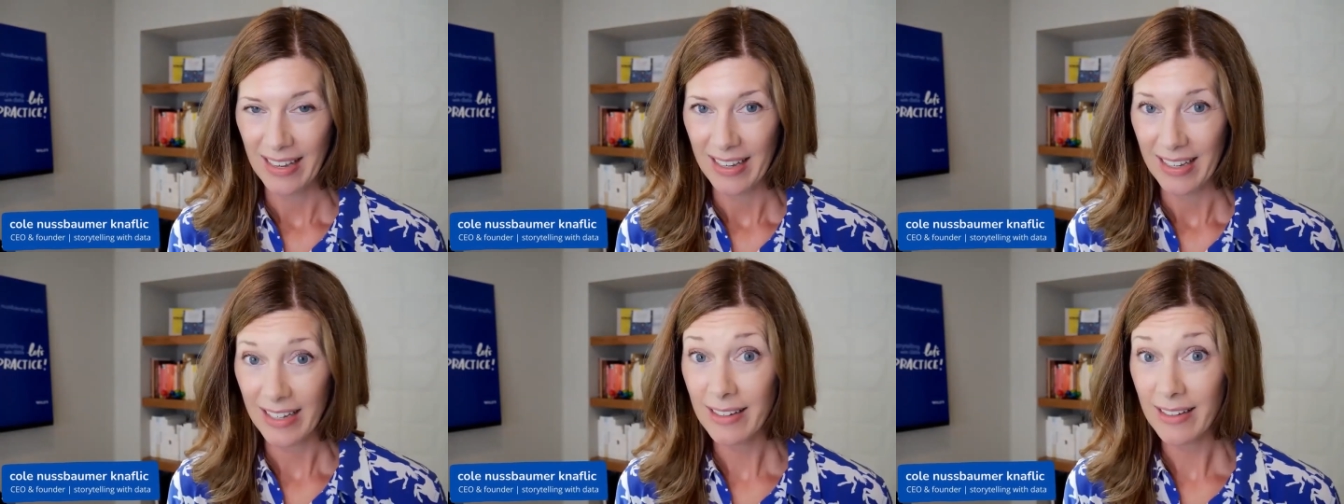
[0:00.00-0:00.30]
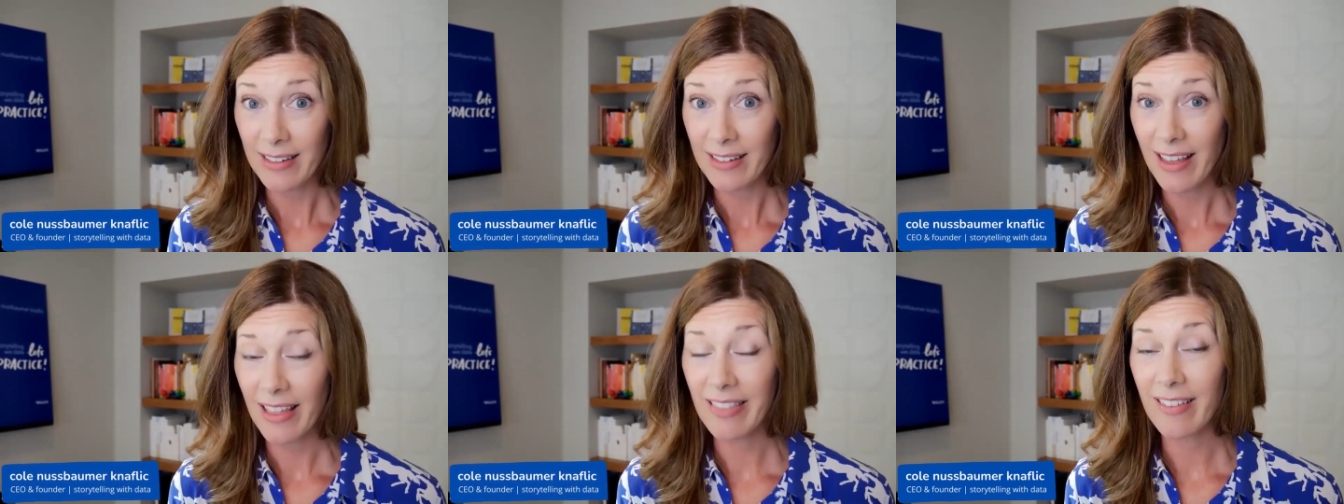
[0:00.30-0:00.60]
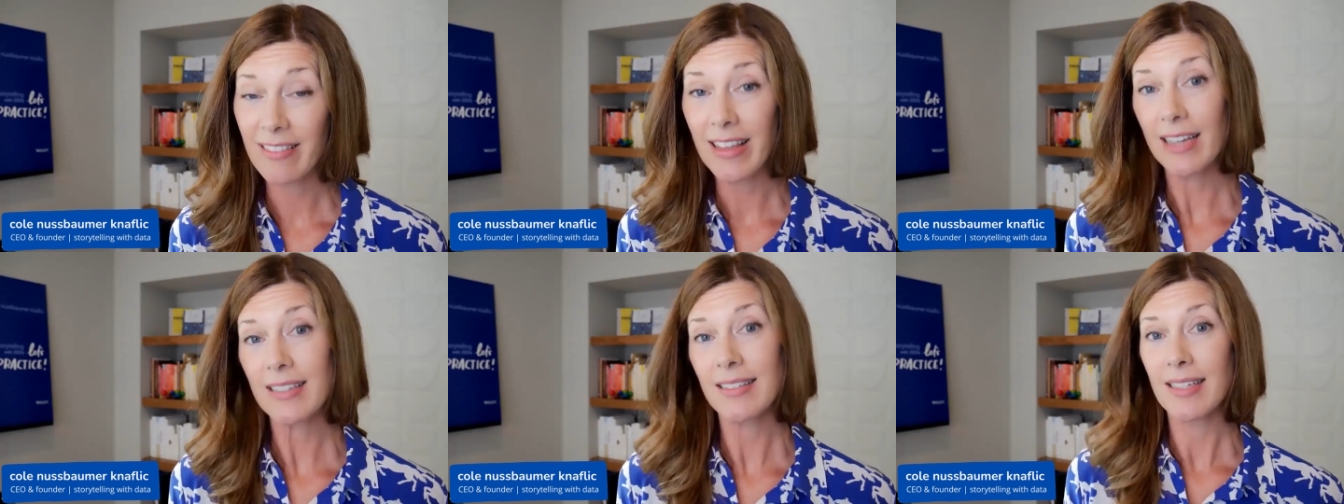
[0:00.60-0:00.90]
In the
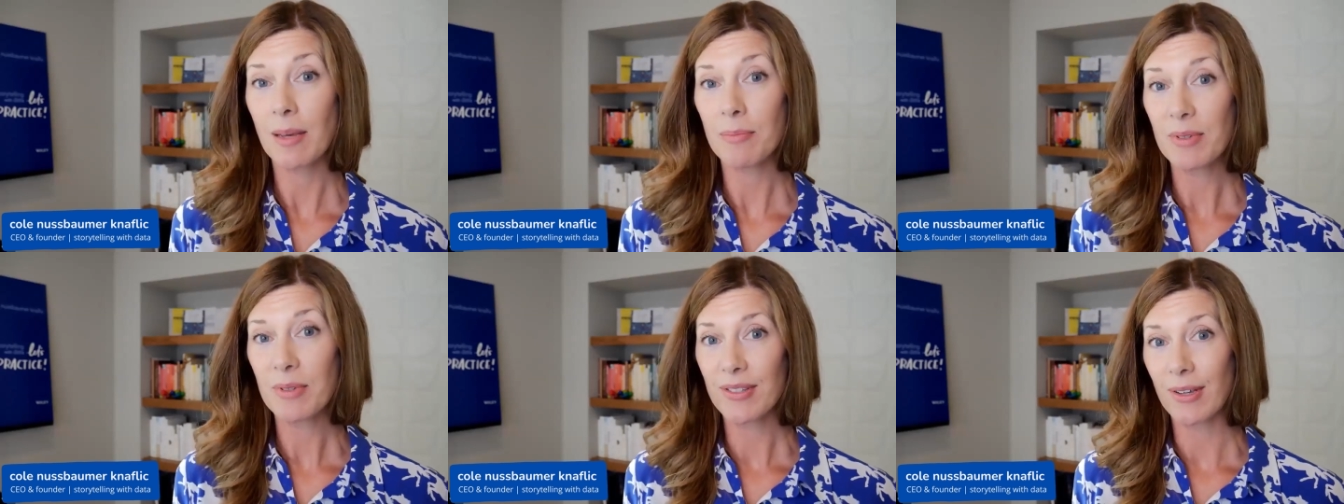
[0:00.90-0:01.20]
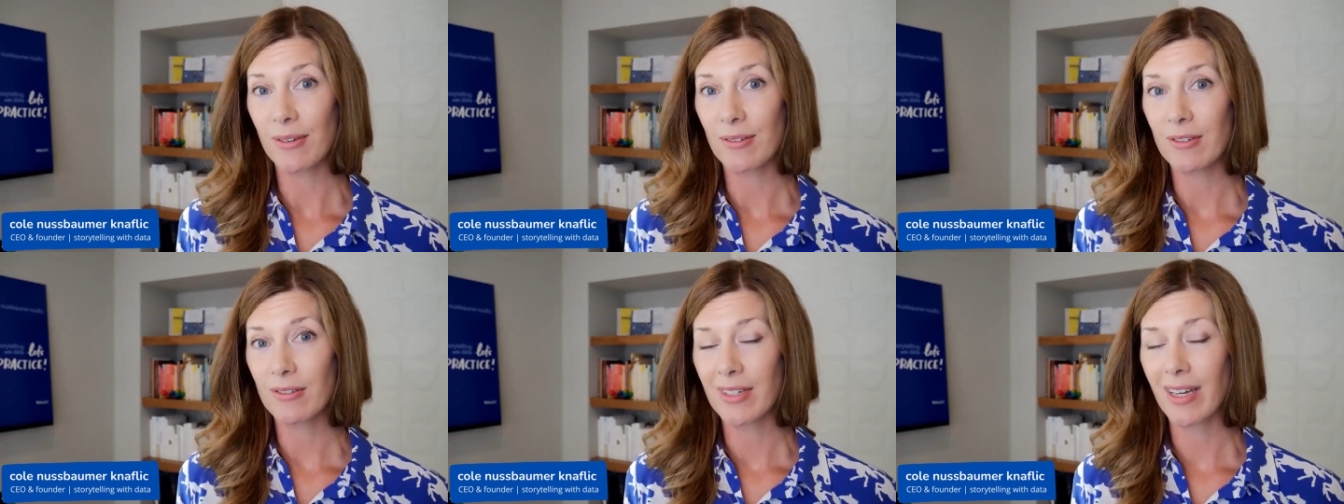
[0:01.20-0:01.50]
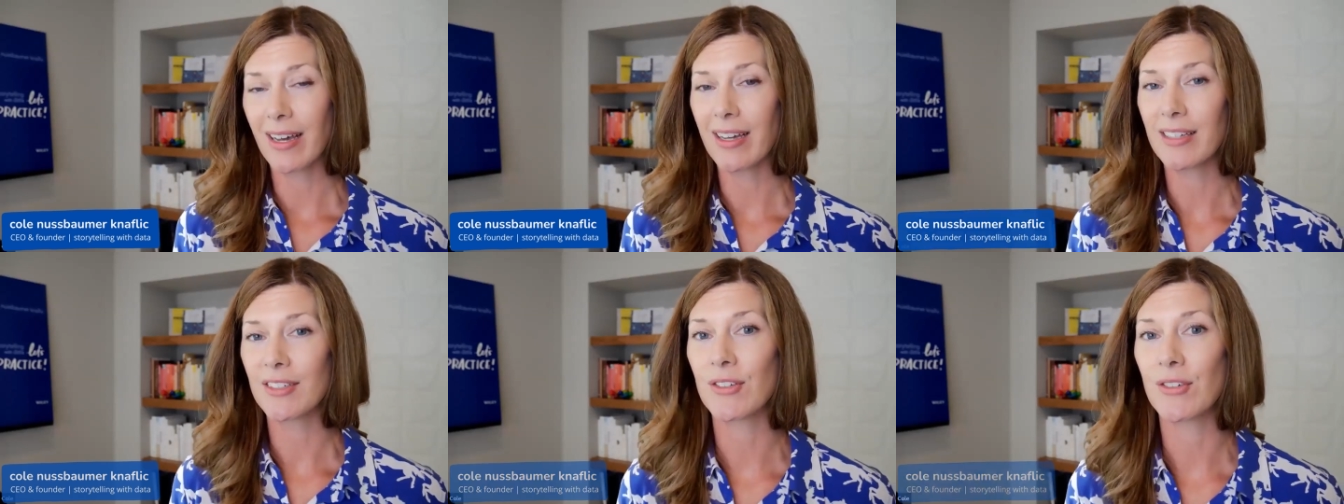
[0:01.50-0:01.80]
last episode,
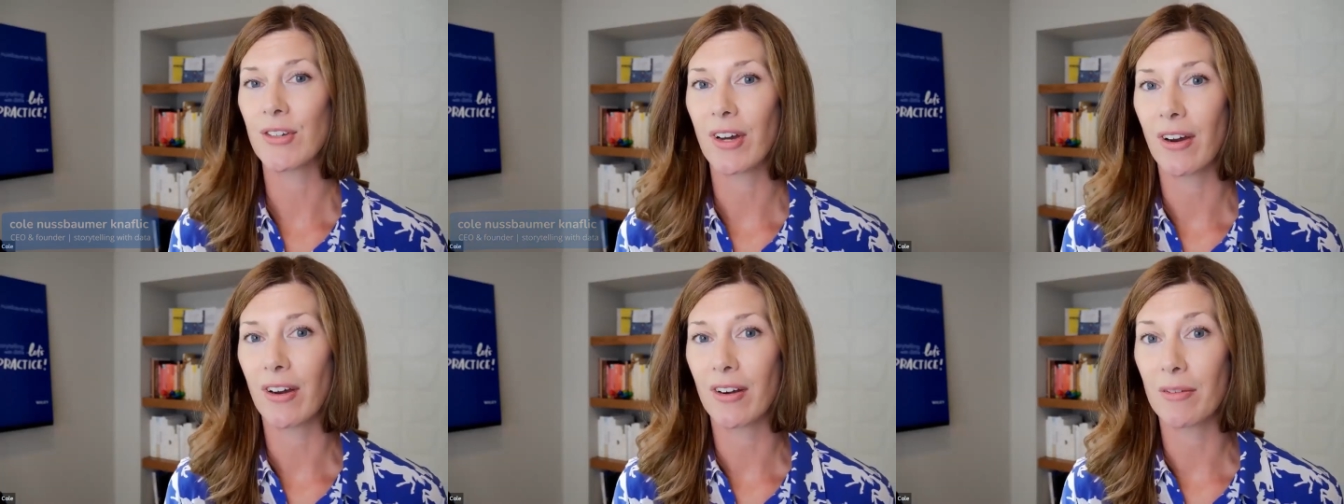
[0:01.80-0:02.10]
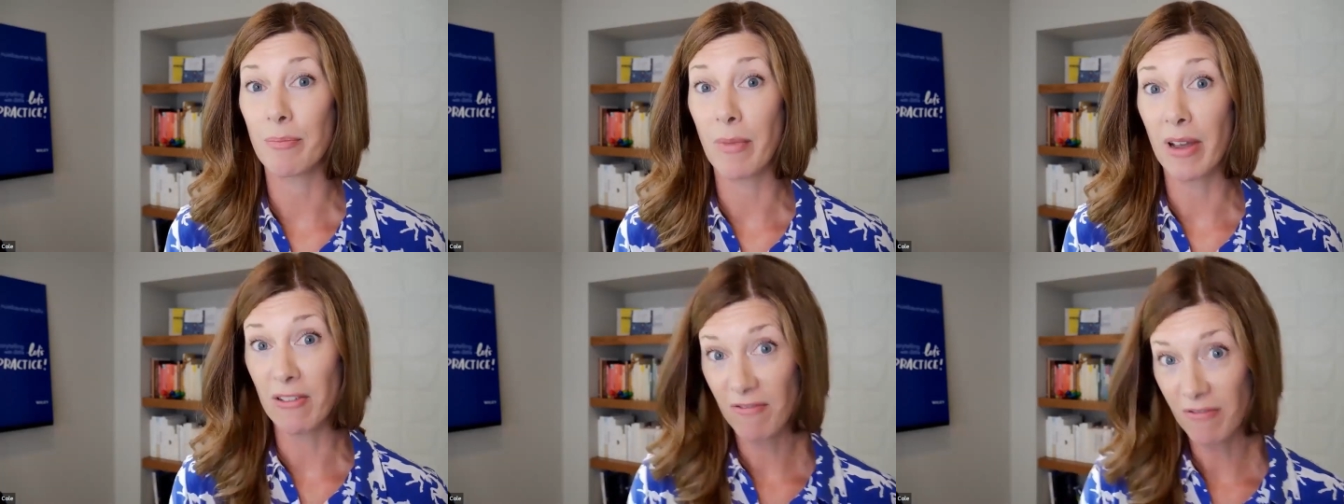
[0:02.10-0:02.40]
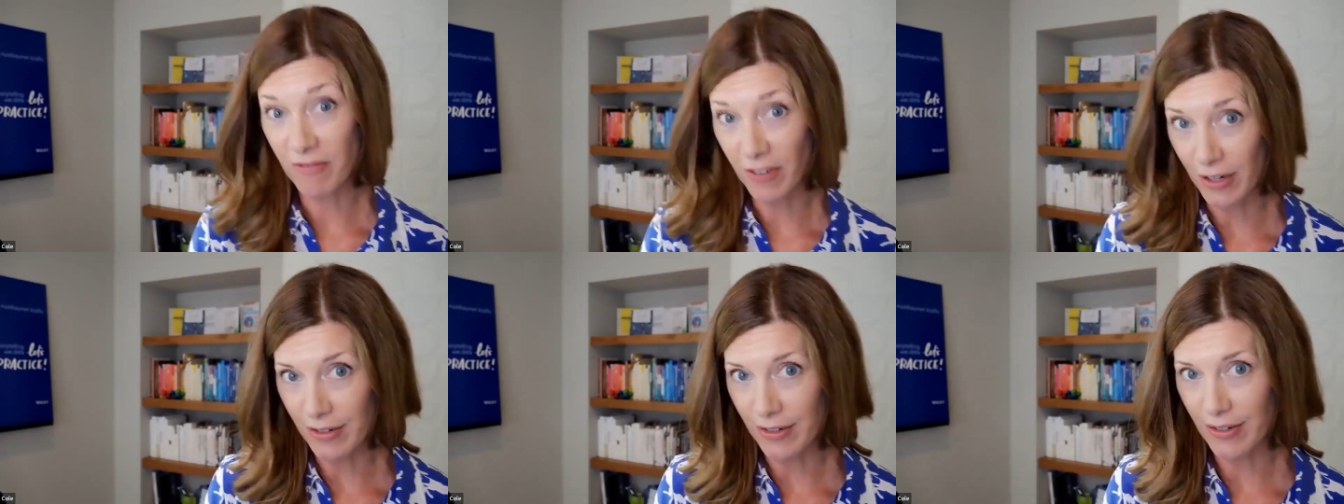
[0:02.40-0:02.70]
I shared my
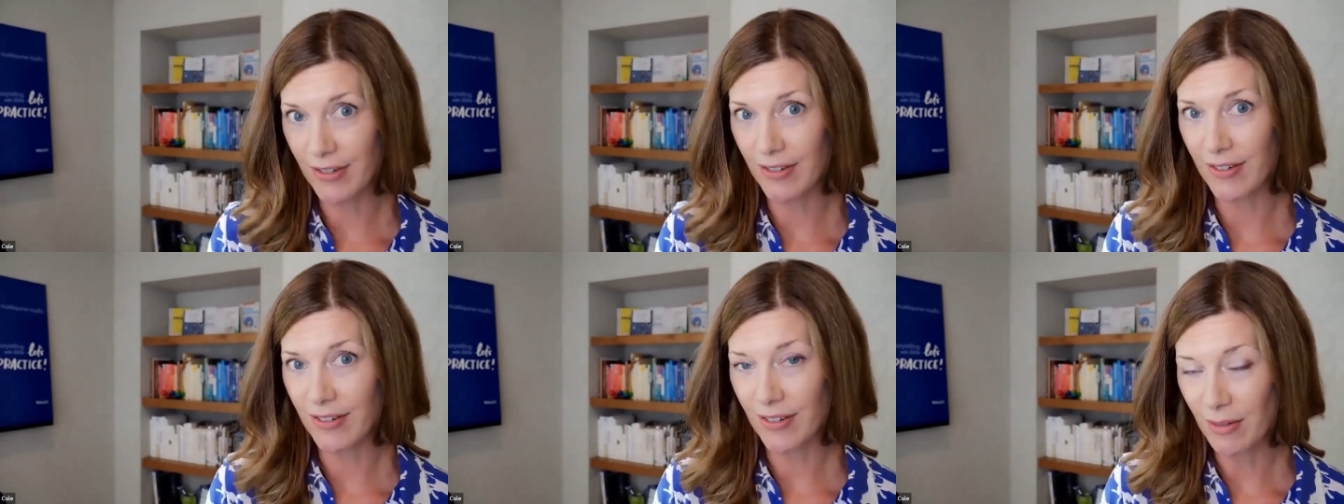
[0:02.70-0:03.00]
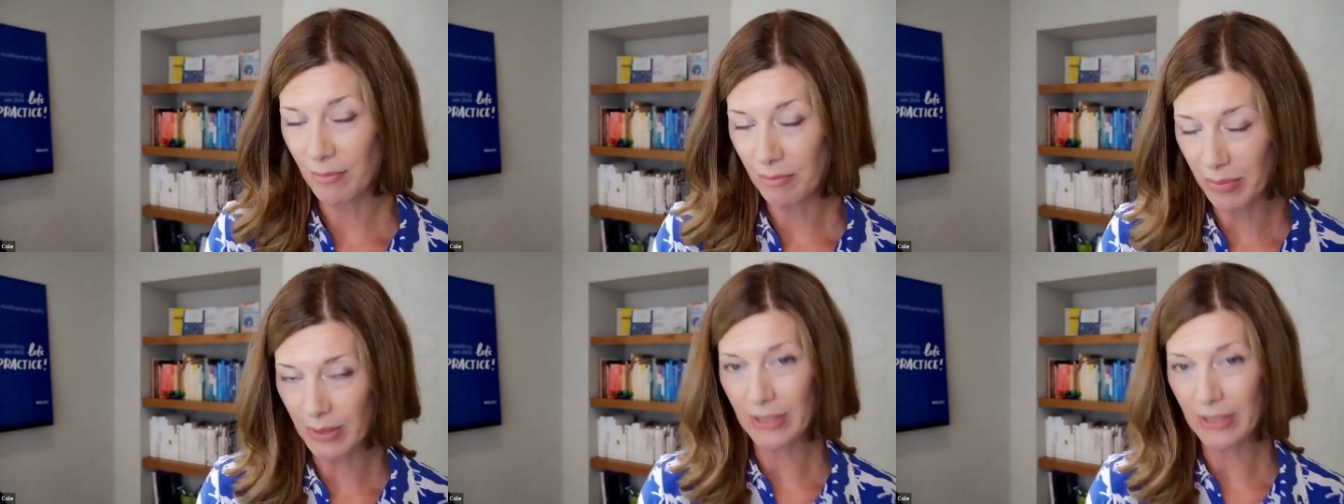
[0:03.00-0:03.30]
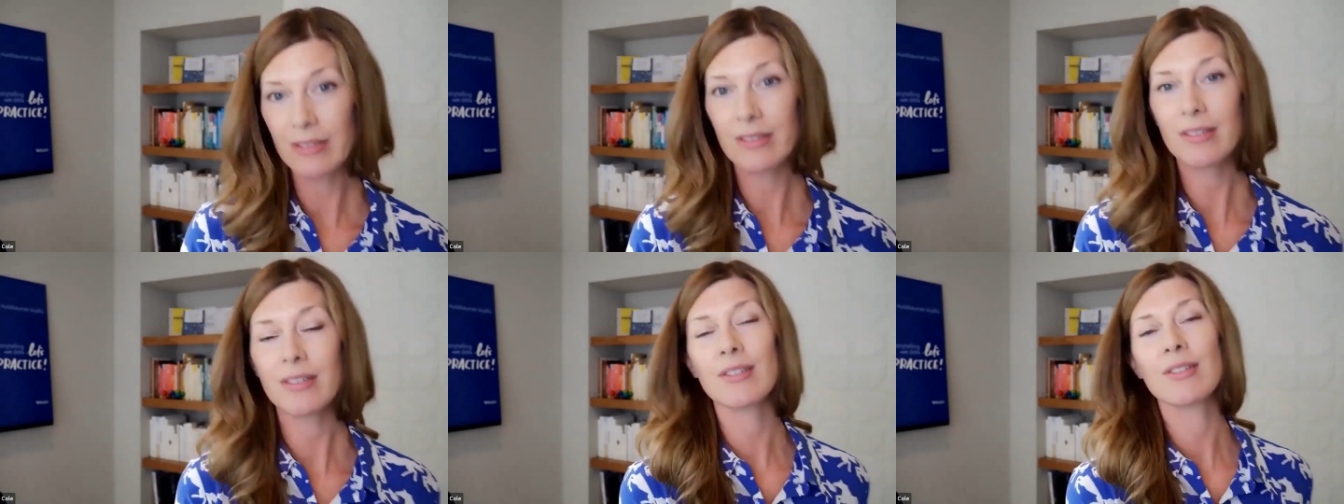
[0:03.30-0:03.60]
first
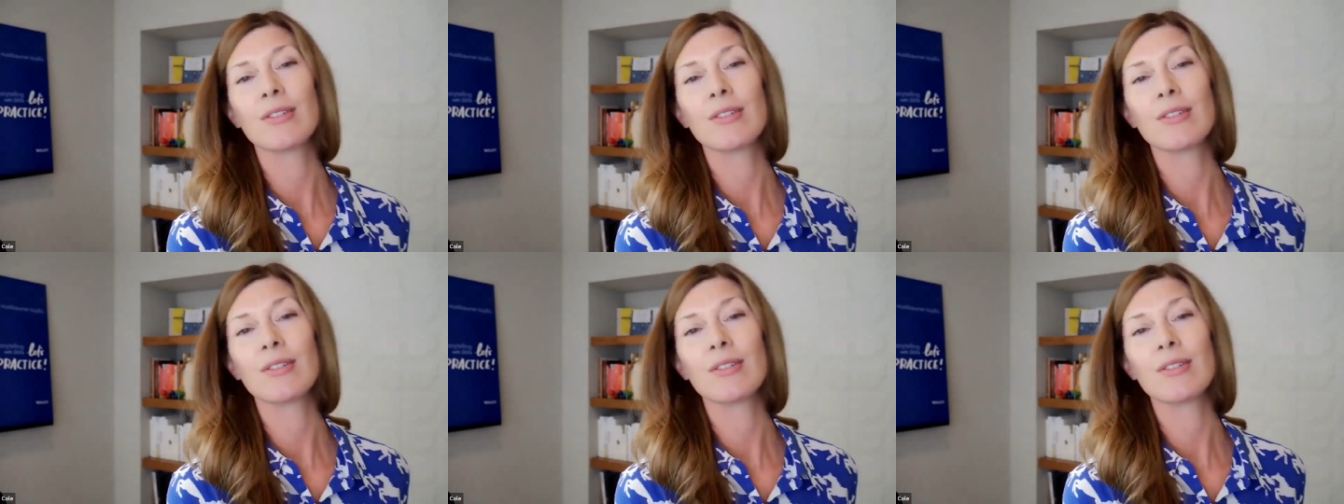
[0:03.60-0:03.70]
book,